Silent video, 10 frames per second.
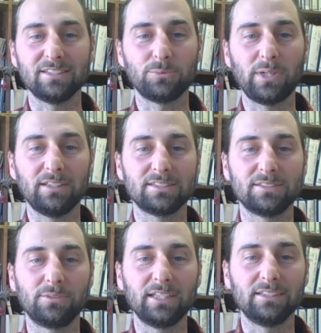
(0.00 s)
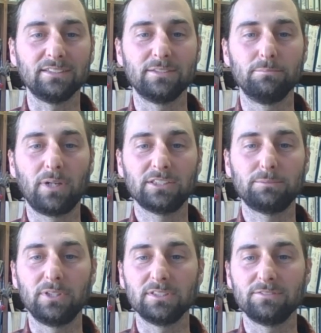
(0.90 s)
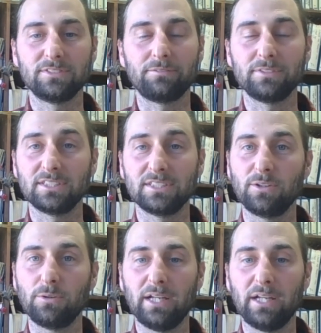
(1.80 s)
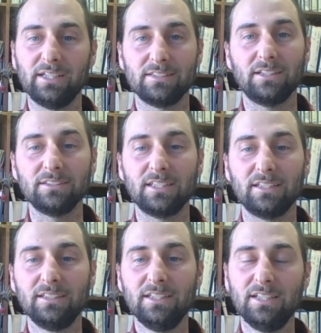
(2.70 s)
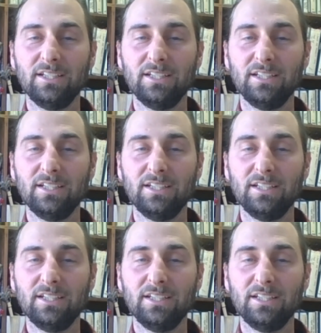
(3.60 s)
as well as the rails and marsh birds of San Francisco Bay and the Delta.